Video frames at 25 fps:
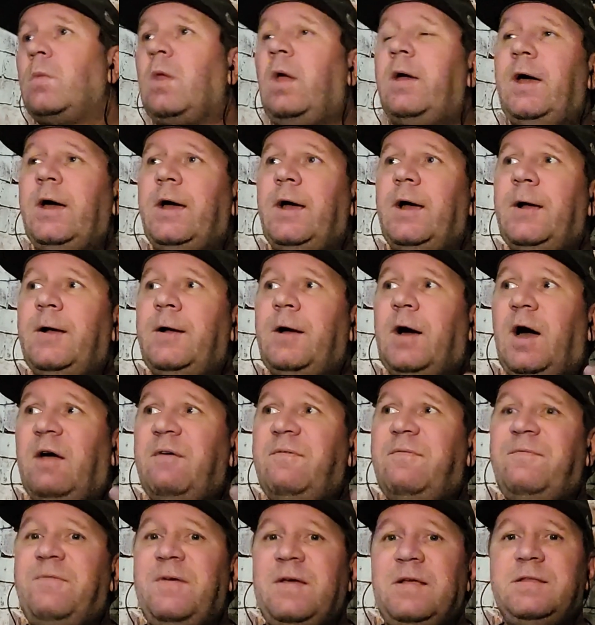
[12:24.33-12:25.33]
I
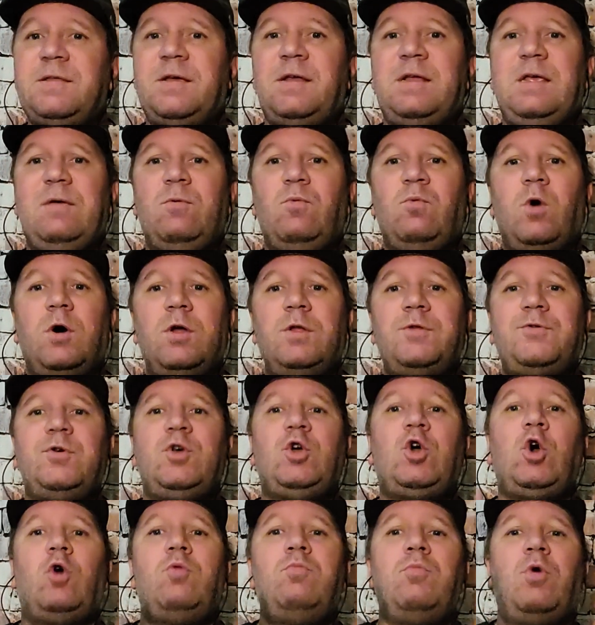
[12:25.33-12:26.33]
think that he wanted to
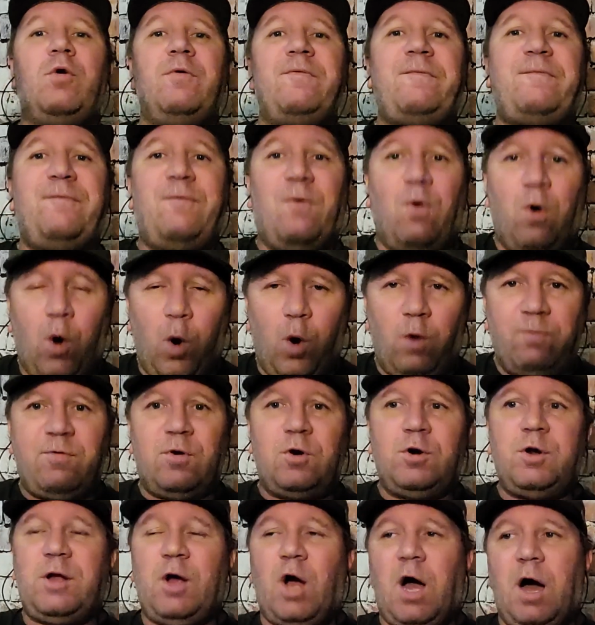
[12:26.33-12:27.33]
go more
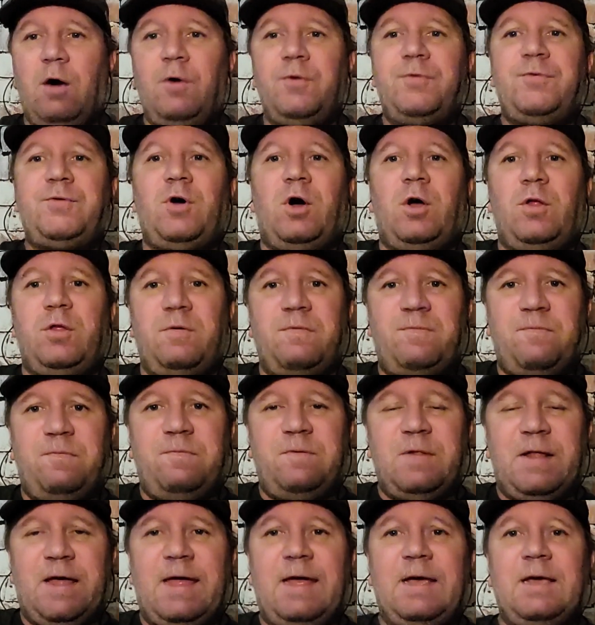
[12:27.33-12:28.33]
forward, out on the
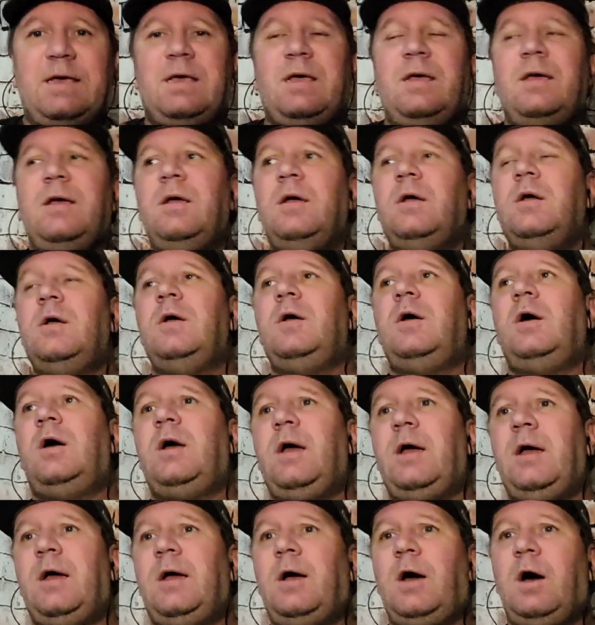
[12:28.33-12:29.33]
flank,
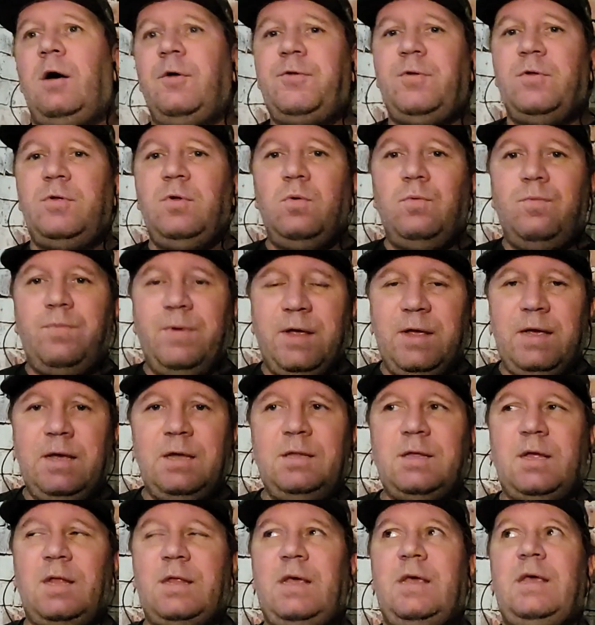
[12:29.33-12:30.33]
out on the
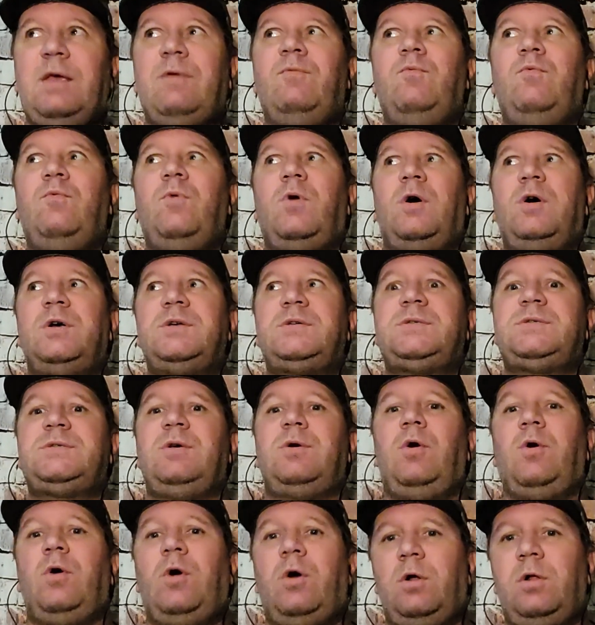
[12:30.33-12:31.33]
wing than he was
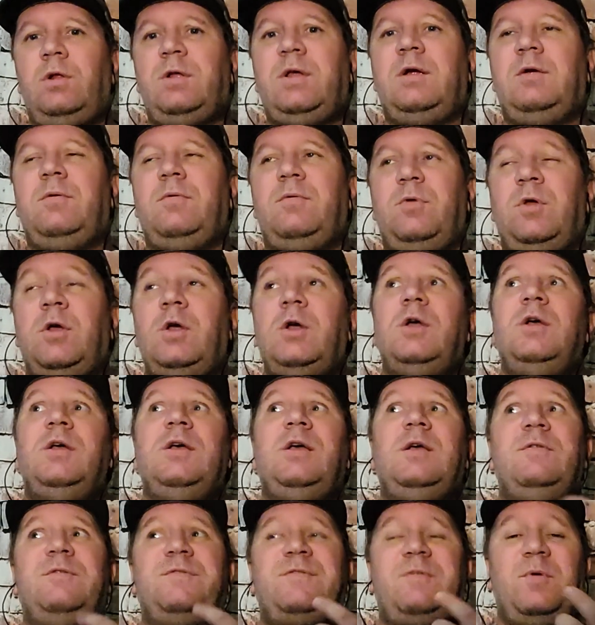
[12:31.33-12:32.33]
earlier.
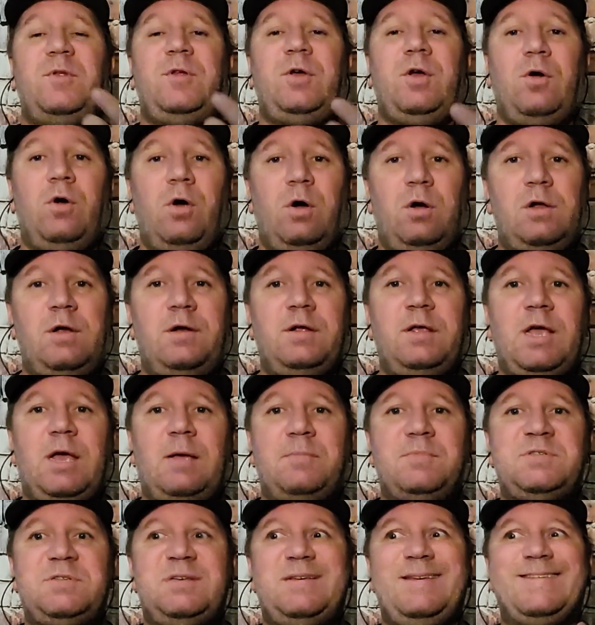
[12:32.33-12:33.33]
In some of the earlier
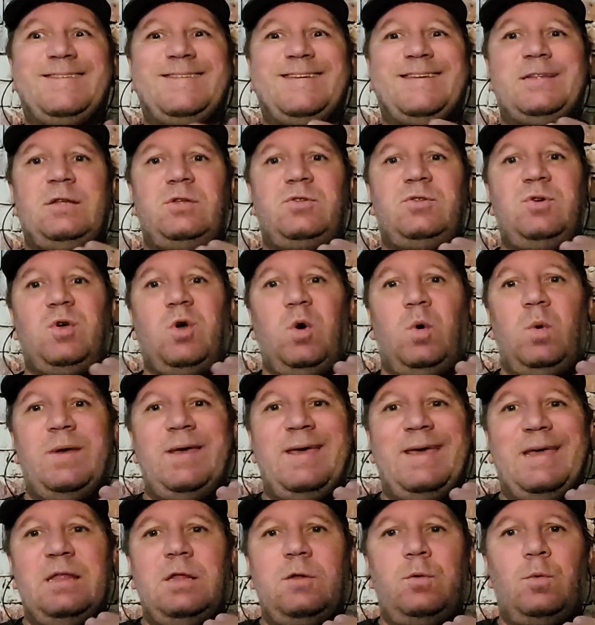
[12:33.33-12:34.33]
games, he tended to go
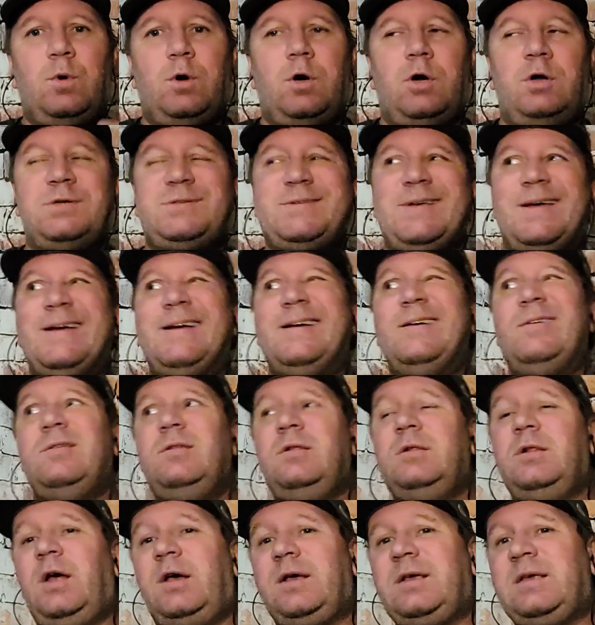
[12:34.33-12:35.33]
inwards.
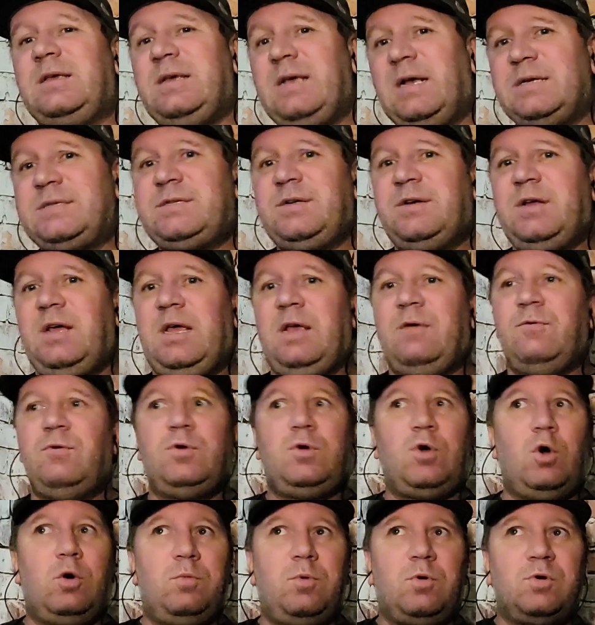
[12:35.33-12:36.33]
Like yesterday, he
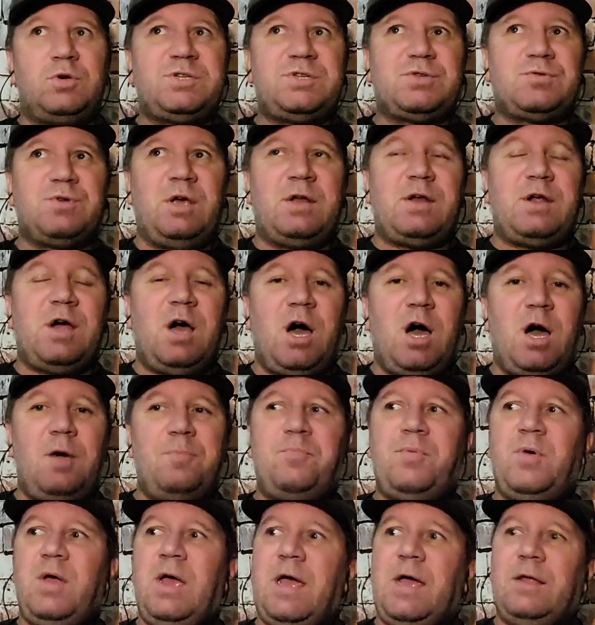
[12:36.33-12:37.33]
would go more straight
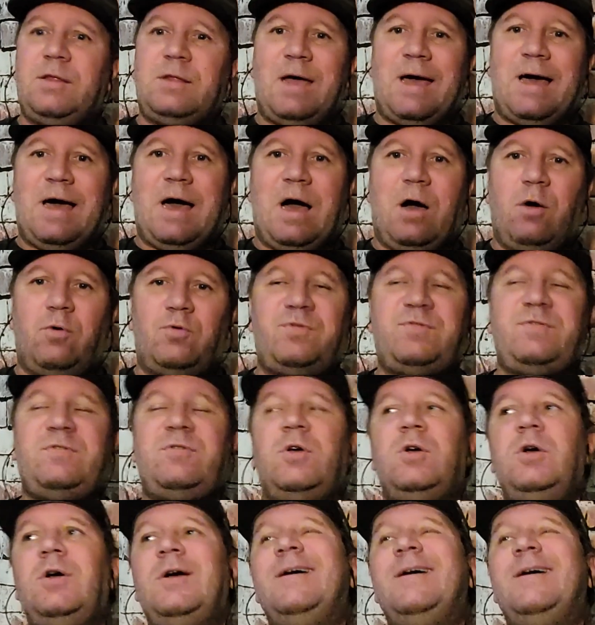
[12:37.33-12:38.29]
up and out.